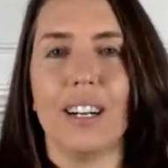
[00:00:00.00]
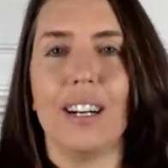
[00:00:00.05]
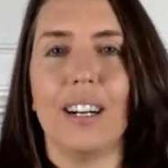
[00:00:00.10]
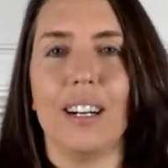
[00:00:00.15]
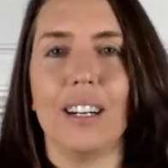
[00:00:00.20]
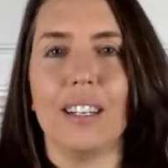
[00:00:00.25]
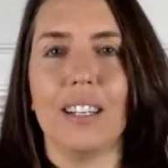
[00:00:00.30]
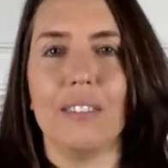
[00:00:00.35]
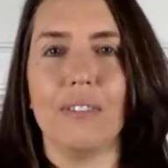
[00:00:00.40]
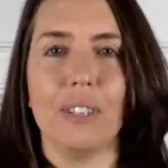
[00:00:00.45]

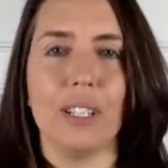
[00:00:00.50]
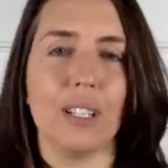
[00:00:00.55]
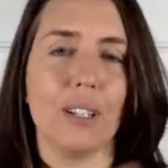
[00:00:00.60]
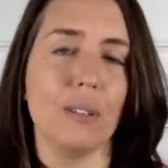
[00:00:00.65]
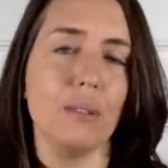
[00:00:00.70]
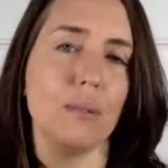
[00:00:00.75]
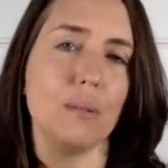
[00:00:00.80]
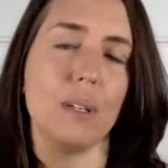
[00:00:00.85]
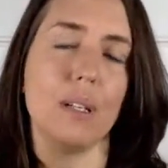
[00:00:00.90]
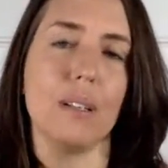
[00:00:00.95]
If you
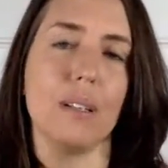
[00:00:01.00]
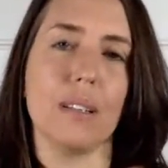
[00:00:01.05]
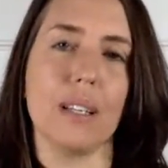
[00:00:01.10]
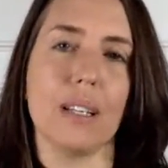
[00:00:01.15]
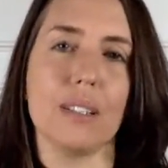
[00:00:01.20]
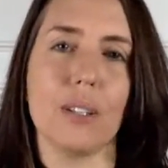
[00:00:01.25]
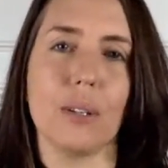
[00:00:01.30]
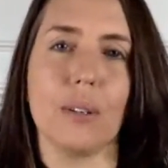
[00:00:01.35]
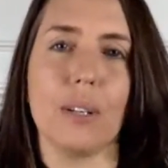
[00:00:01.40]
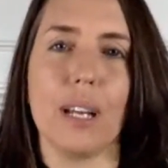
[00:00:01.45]
don't, well,
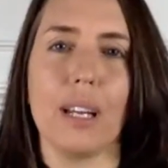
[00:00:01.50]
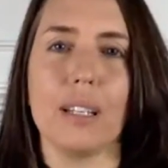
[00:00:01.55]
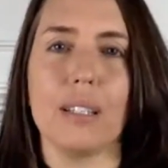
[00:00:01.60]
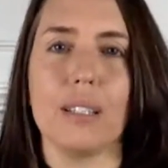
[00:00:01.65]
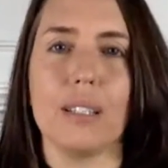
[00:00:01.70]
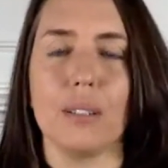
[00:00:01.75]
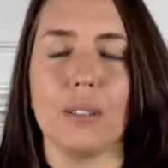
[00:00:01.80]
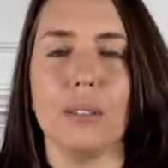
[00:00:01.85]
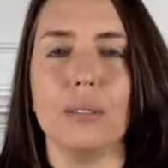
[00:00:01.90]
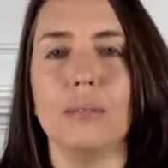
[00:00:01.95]
that's okay
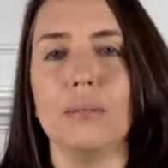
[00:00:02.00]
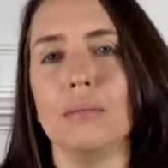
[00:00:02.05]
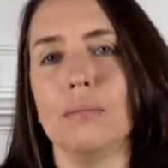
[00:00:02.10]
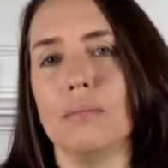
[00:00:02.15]
too.